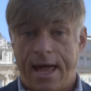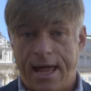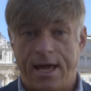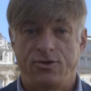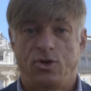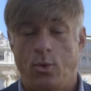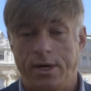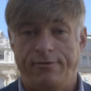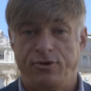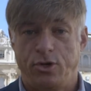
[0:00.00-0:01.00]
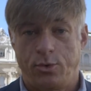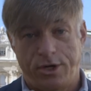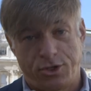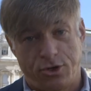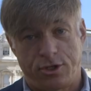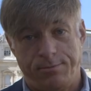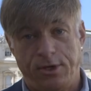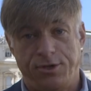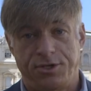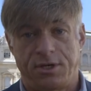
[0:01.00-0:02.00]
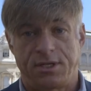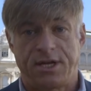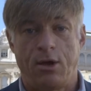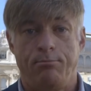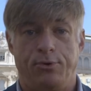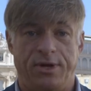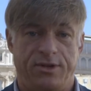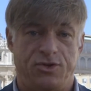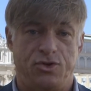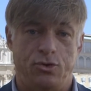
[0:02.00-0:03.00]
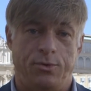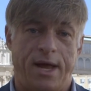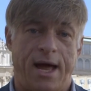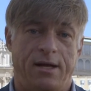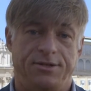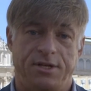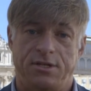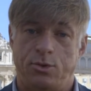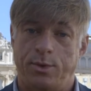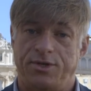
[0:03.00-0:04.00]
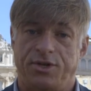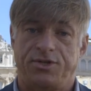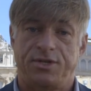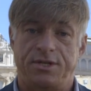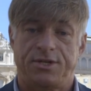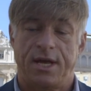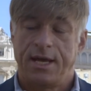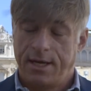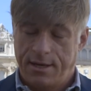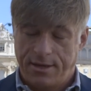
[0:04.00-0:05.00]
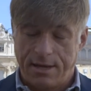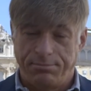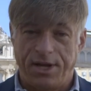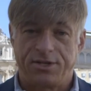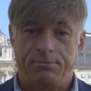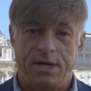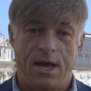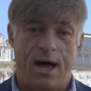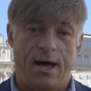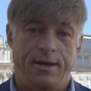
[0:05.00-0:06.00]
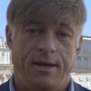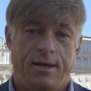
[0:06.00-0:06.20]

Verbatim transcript: And to whatever degree Church Militant has helped bring this new reality into existence, then blessed be God.